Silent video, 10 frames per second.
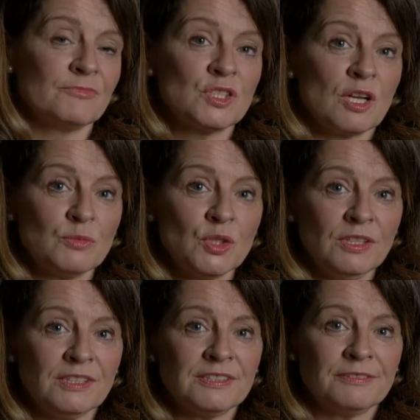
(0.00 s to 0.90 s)
So come
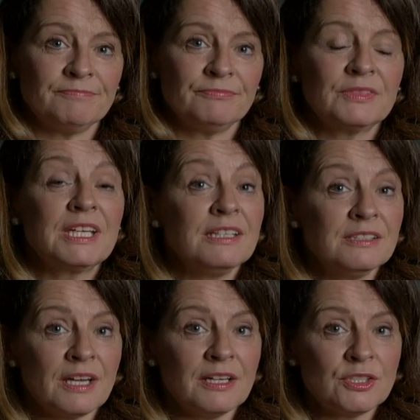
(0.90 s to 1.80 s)
join us, get
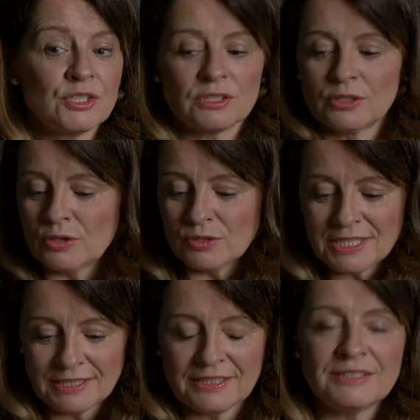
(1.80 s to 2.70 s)
in touch,
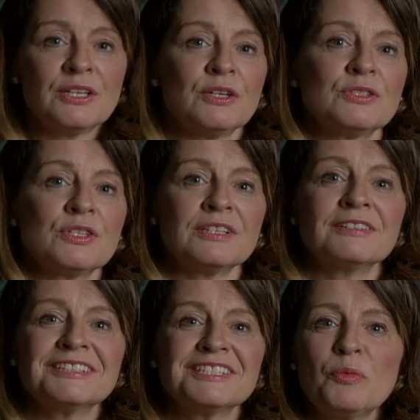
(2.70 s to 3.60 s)
contact details are
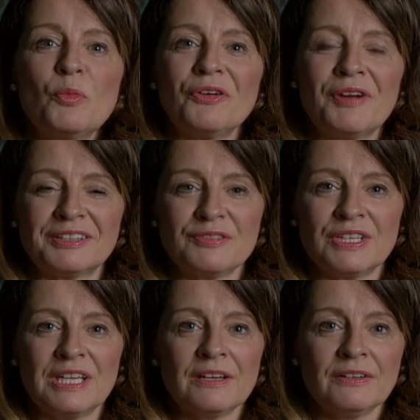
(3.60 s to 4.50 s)
somewhere around the
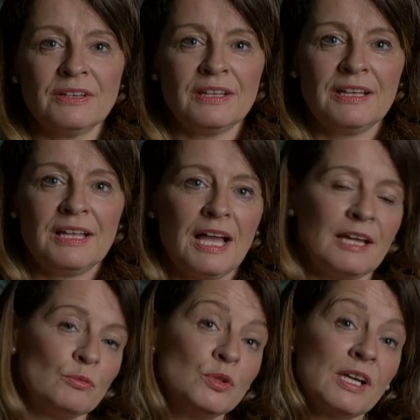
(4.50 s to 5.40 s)
video,
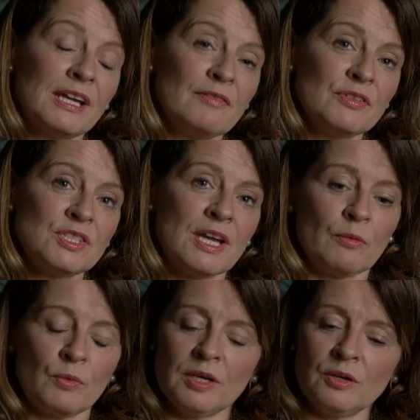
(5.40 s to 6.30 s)
and we can have a
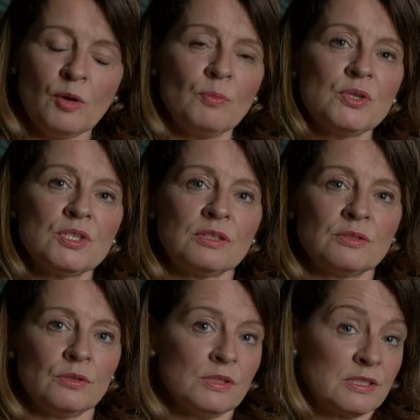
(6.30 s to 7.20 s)
chat. We're not pushy
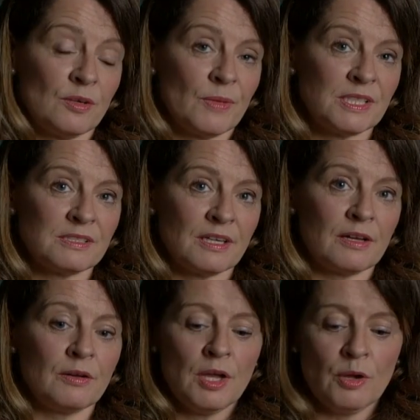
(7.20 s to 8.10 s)
at all, it's not my
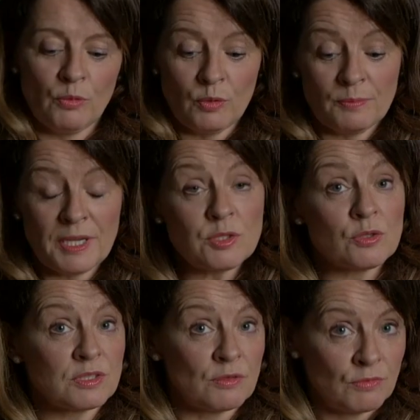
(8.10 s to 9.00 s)
style. We want to make
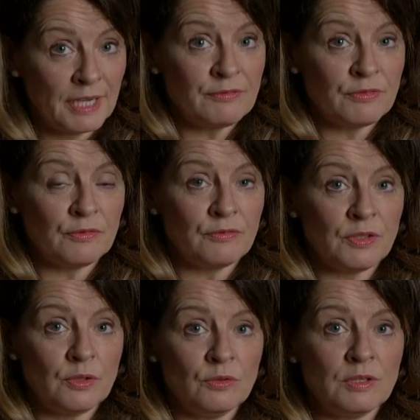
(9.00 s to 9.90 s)
sure it's a right fit for
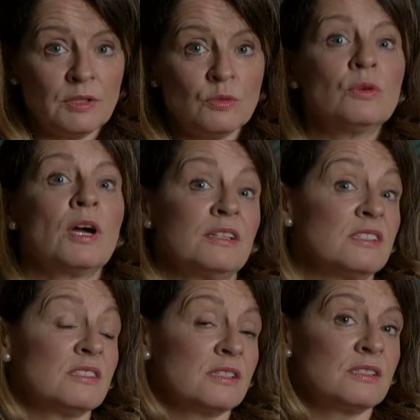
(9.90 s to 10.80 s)
you, that you're going
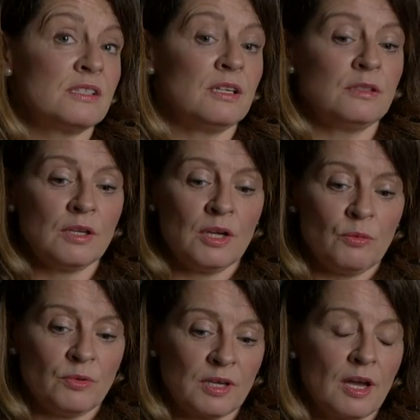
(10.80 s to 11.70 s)
to succeed
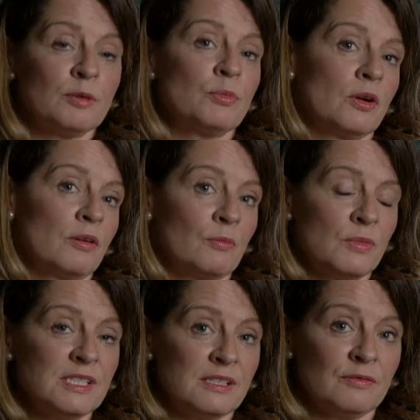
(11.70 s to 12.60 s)
with the kind of program
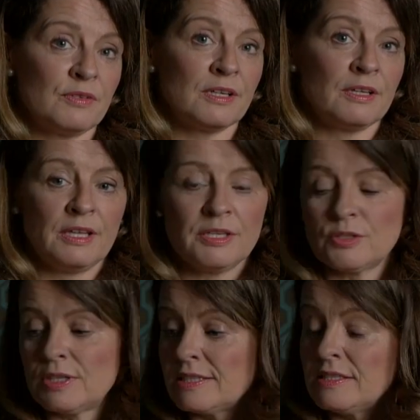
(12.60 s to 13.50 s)
we deliver.
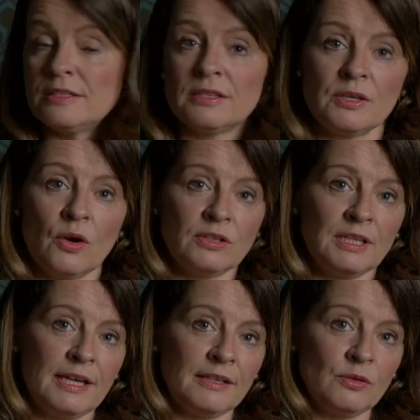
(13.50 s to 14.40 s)
So that's either the
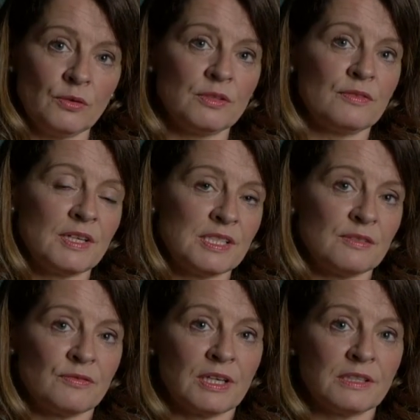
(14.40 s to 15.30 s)
online or the
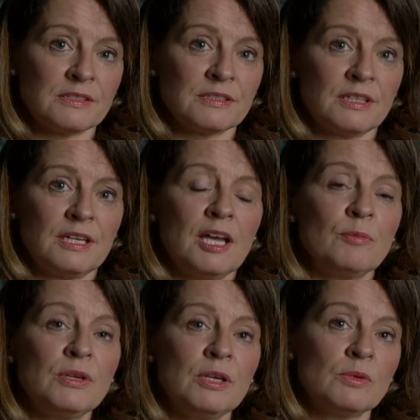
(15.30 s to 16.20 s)
face-to-face.
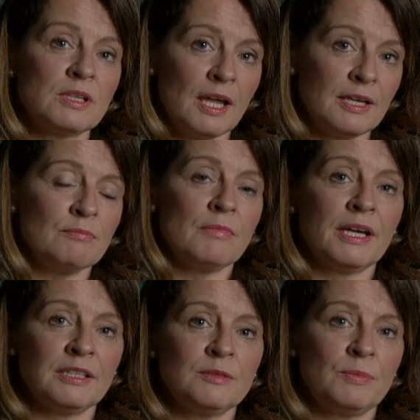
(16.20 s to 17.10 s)
and being with
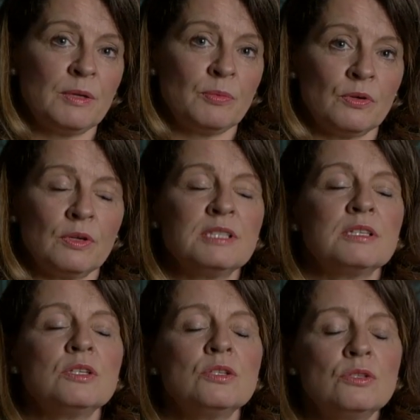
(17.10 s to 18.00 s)
like-minded people is
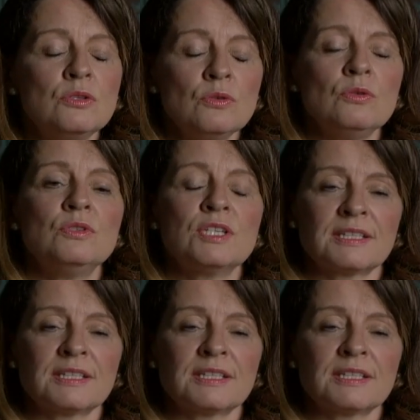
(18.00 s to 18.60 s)
a huge